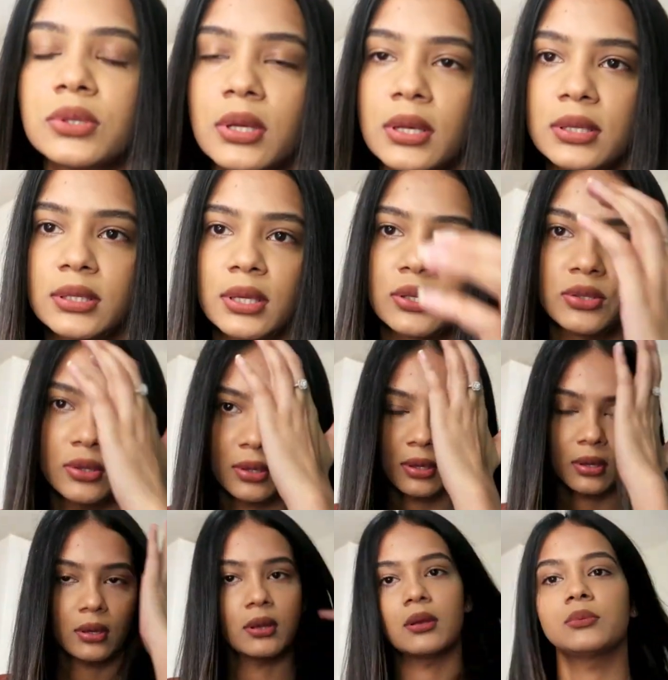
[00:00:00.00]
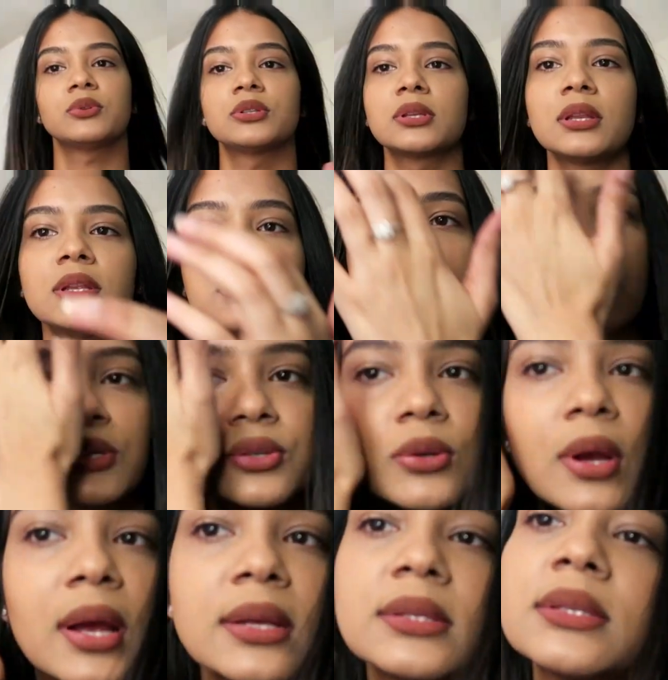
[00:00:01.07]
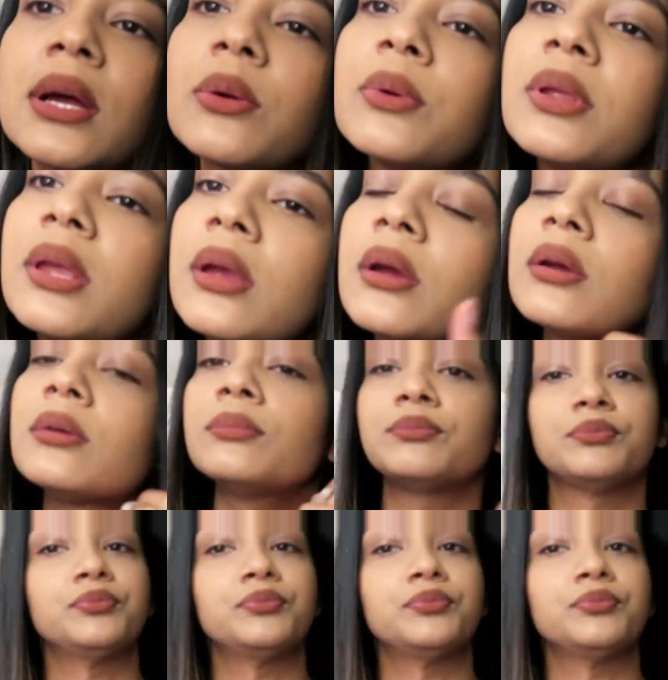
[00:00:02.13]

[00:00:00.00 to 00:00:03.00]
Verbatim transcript: just gonna set you, I'm just gonna set you guys down here.